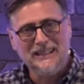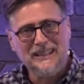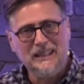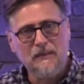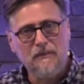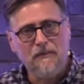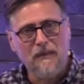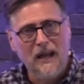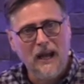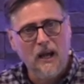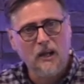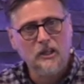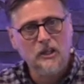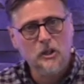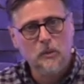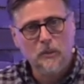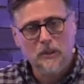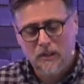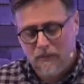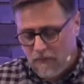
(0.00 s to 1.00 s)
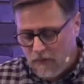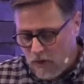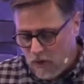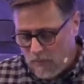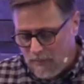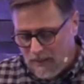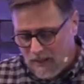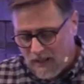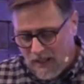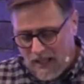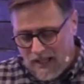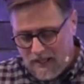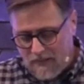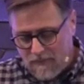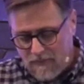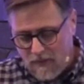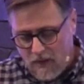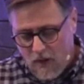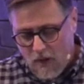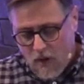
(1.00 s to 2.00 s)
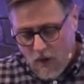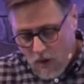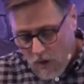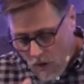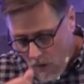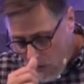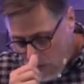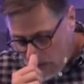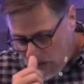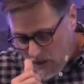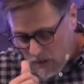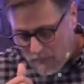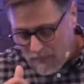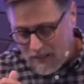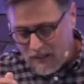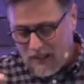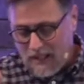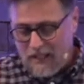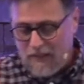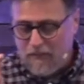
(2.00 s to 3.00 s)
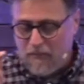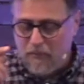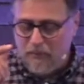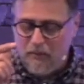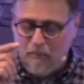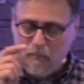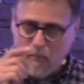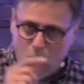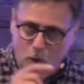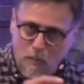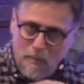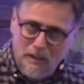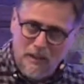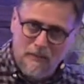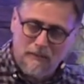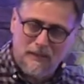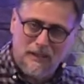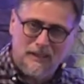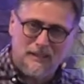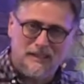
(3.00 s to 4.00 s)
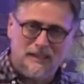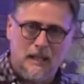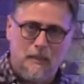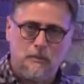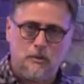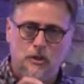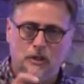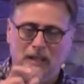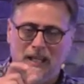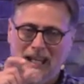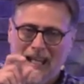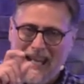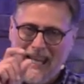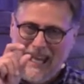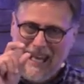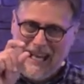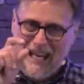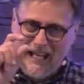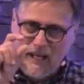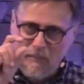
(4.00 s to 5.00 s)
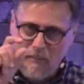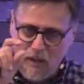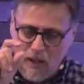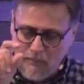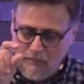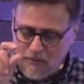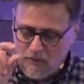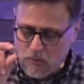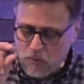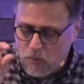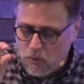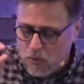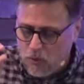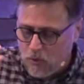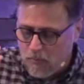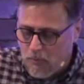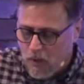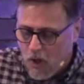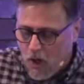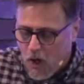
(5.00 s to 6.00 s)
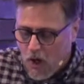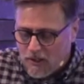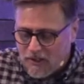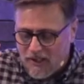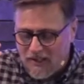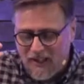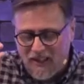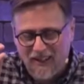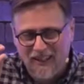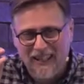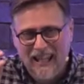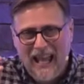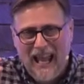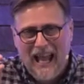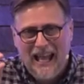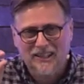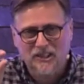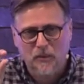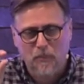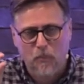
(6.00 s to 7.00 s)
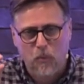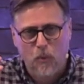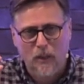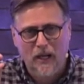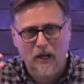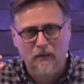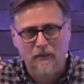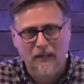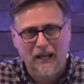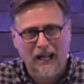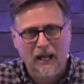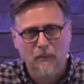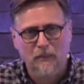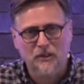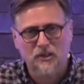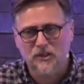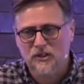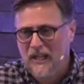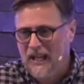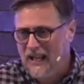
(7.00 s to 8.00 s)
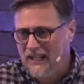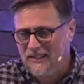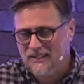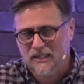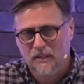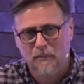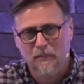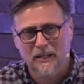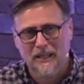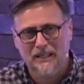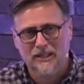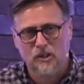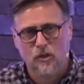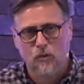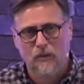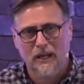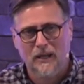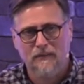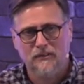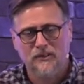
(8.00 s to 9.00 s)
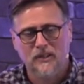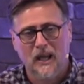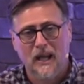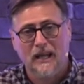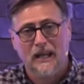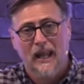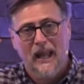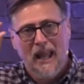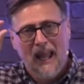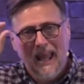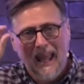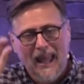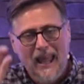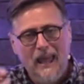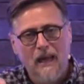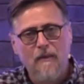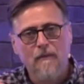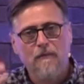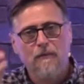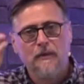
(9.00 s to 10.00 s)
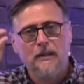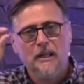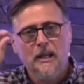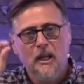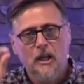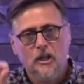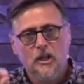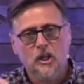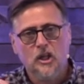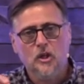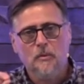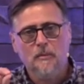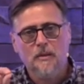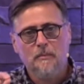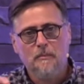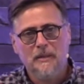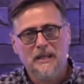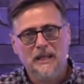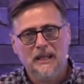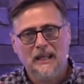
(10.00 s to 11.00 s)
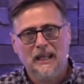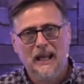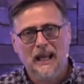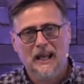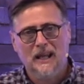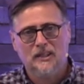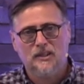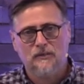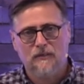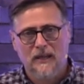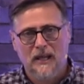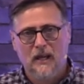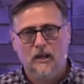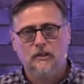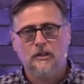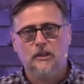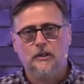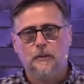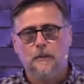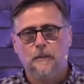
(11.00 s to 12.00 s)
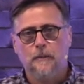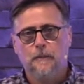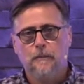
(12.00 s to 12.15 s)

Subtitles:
devaluing of human life, all human life, from the moment of conception in a mama's womb to the last prayer that I would say at somebody's graveside, every human being has value.